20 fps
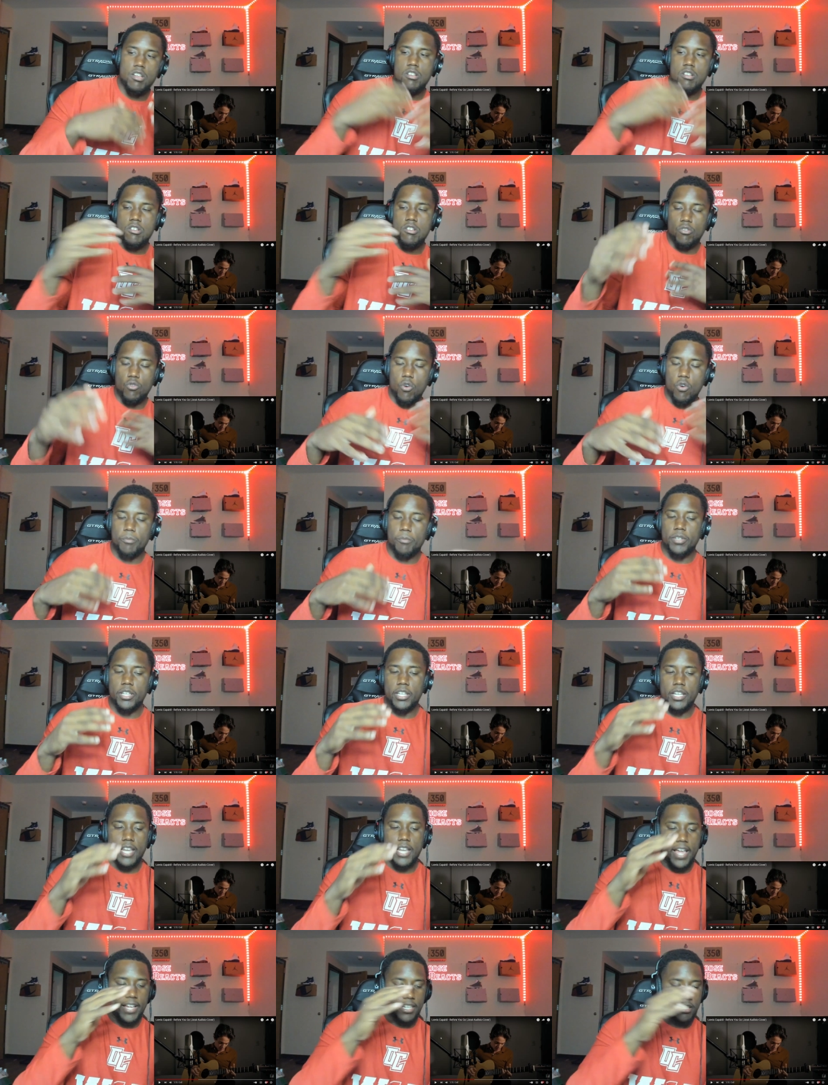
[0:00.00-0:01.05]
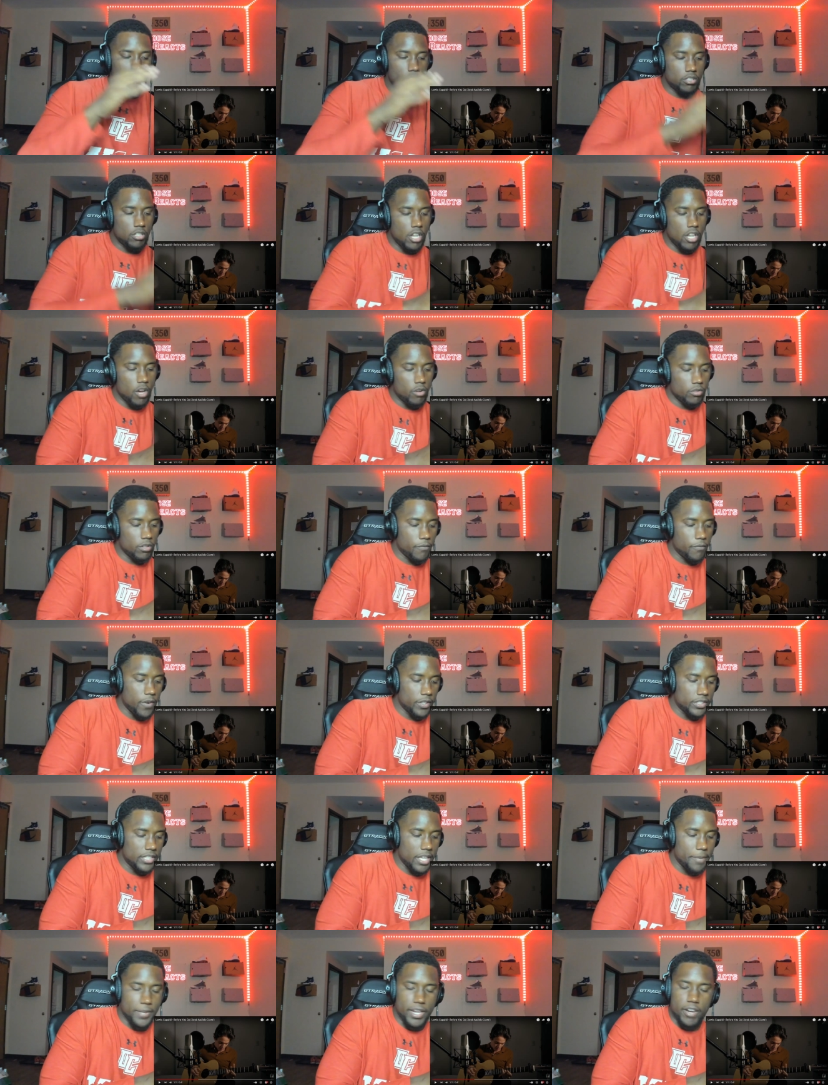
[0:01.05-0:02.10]
normally like low. The first
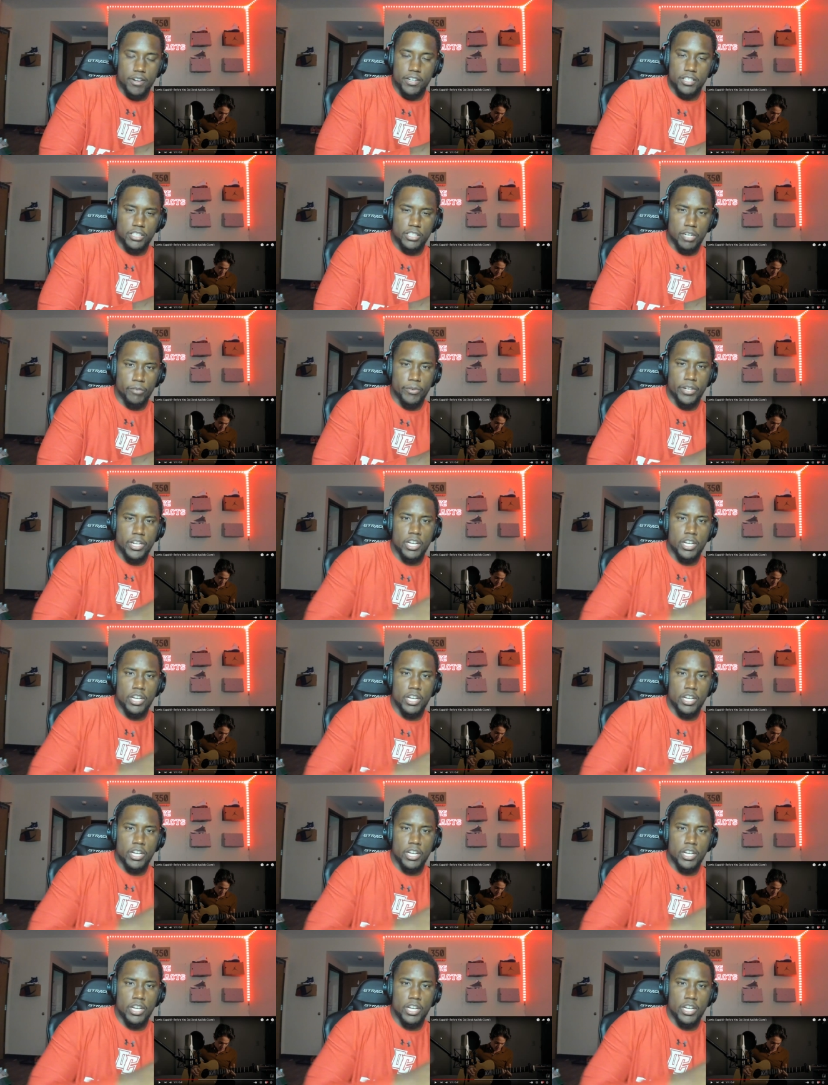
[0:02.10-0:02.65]
time hearing is like really